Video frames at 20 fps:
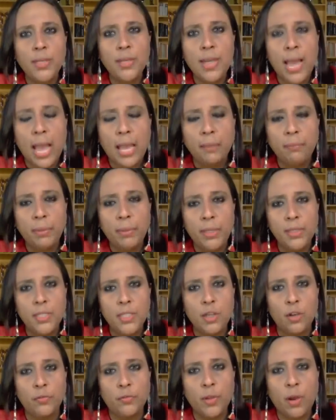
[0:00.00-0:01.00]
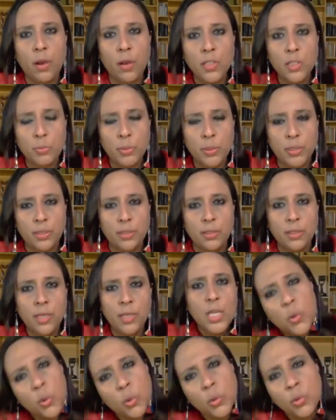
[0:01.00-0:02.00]
liability of the hospital.
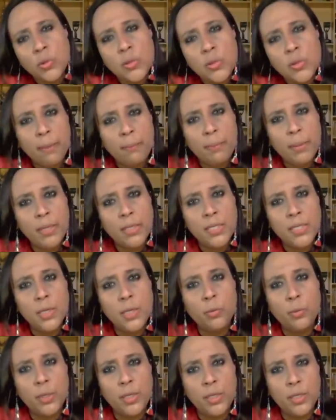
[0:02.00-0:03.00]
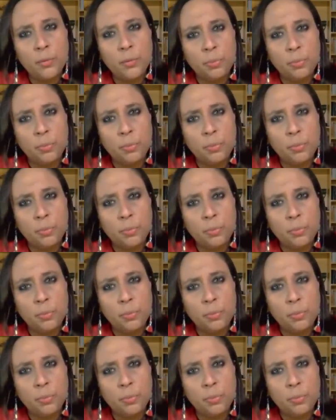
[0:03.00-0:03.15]
So whose liability will